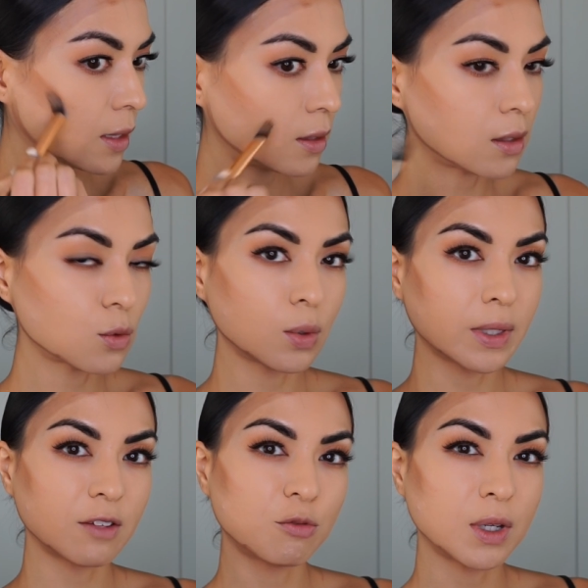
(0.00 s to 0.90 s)
and this
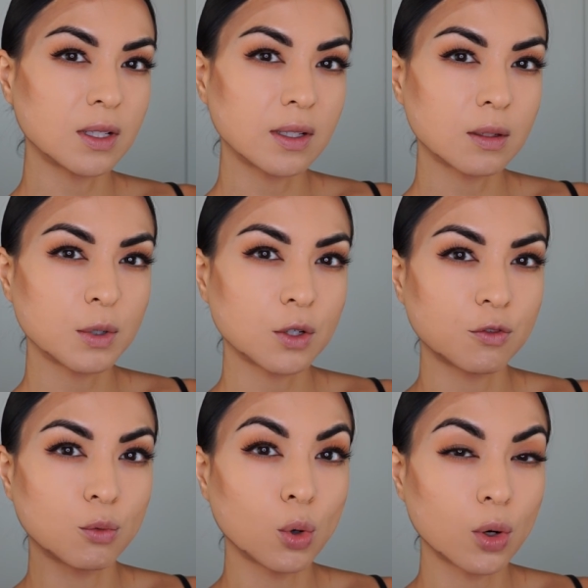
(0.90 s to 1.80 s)
will give me a little bit
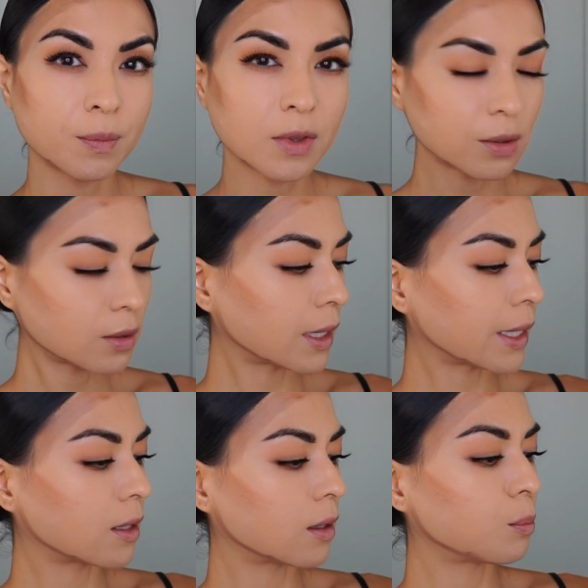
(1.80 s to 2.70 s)
of warmth,
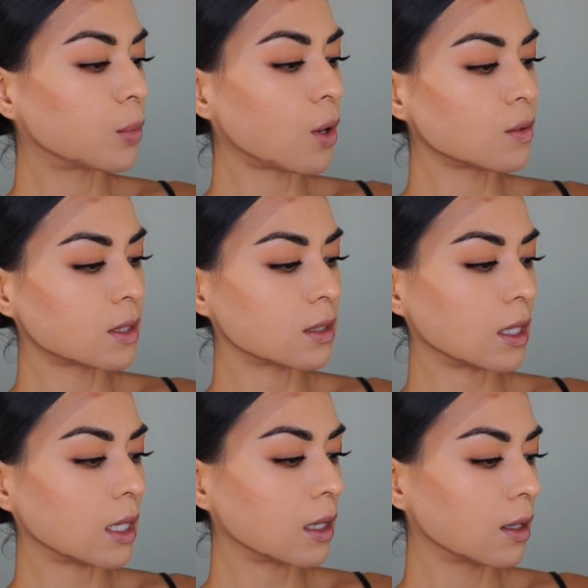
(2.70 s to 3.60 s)
like a
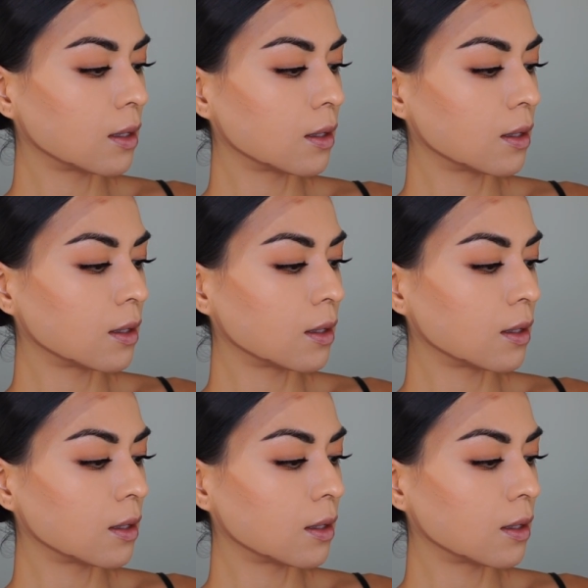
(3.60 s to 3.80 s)
bronzy